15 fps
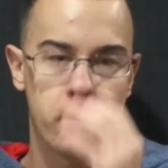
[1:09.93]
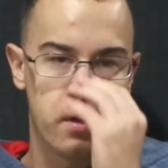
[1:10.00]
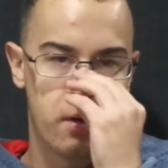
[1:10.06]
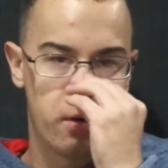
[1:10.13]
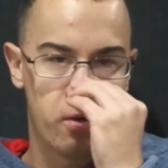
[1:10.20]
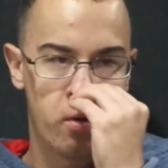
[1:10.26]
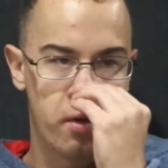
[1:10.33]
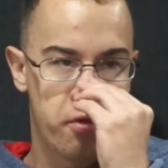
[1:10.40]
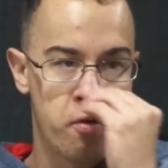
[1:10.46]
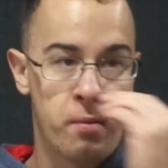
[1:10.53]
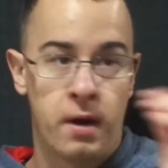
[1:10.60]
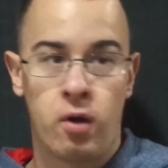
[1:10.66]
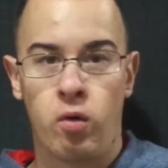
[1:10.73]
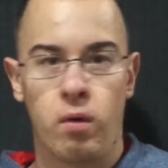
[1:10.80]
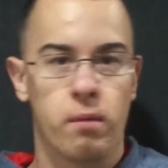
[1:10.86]
You know, going through my
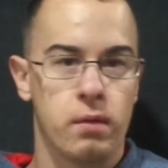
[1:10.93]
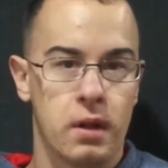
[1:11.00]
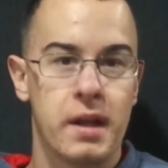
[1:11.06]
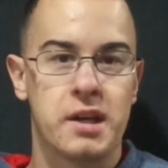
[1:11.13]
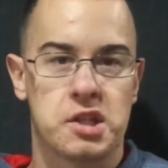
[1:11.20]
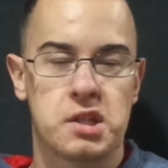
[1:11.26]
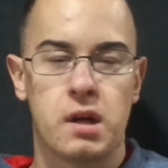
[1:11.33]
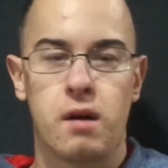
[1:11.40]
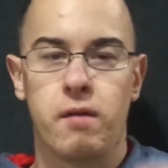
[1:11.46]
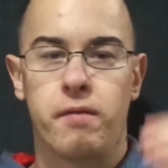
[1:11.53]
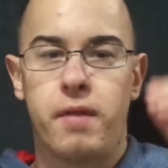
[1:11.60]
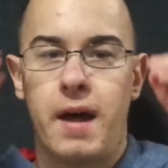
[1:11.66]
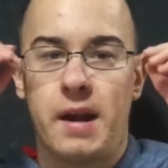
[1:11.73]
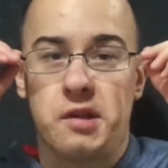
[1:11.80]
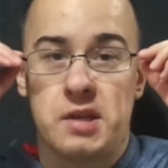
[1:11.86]
whole list of
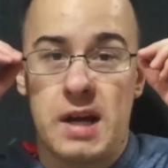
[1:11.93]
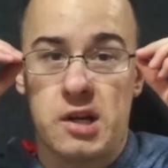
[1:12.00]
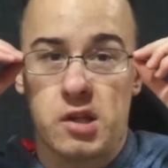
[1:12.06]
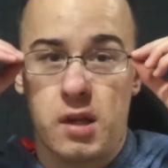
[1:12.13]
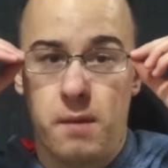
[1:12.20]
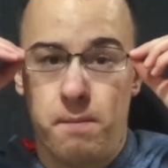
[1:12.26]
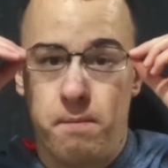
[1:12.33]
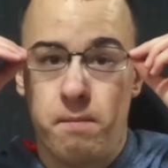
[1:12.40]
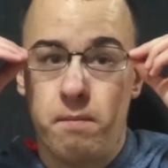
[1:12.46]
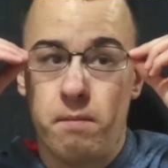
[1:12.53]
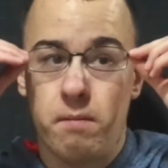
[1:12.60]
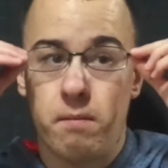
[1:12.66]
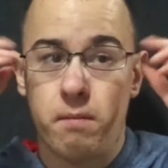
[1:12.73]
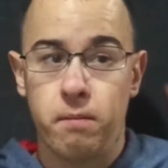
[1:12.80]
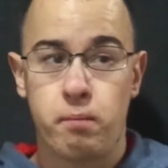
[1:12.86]
that is actually
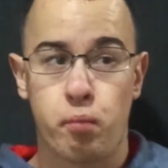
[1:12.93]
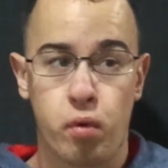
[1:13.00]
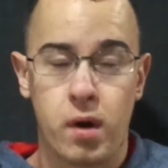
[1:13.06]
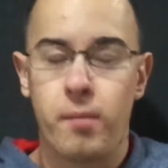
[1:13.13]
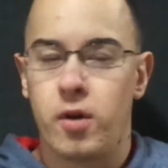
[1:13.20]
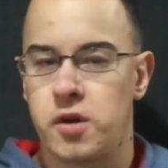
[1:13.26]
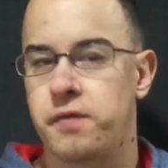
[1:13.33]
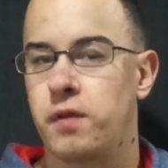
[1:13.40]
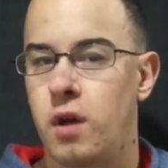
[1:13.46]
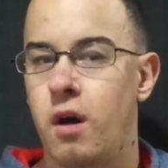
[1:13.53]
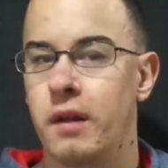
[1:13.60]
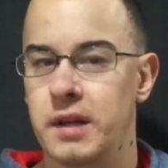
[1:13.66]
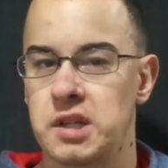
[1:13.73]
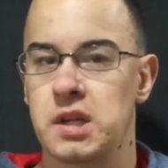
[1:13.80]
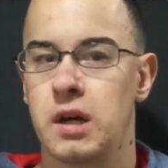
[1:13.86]
pretty much
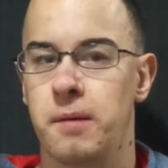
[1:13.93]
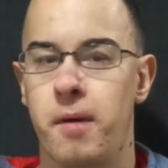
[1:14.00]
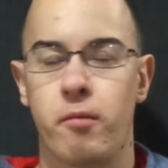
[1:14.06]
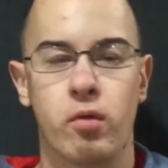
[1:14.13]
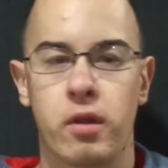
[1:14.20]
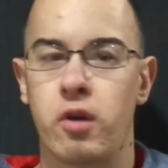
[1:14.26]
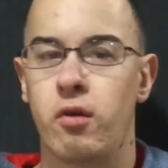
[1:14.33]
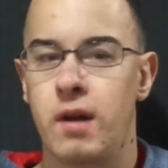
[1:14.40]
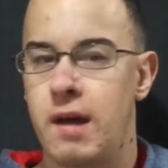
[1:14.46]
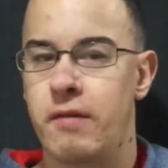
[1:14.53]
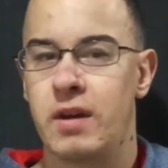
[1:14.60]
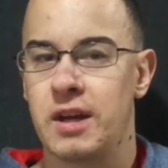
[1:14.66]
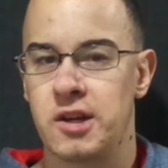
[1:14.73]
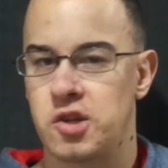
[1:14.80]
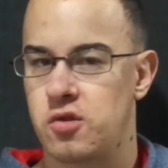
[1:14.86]
flawless. Um, I really don't have
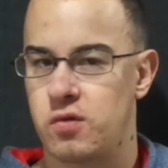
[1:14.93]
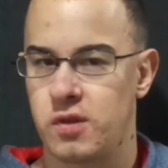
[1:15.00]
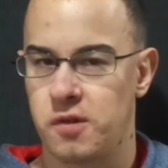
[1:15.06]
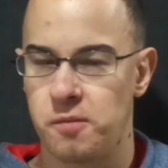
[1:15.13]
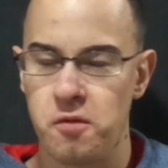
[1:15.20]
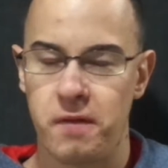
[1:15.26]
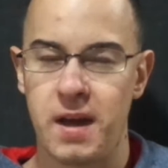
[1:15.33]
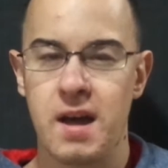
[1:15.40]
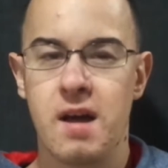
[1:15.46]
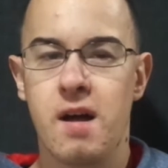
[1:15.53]
any issues with this movie.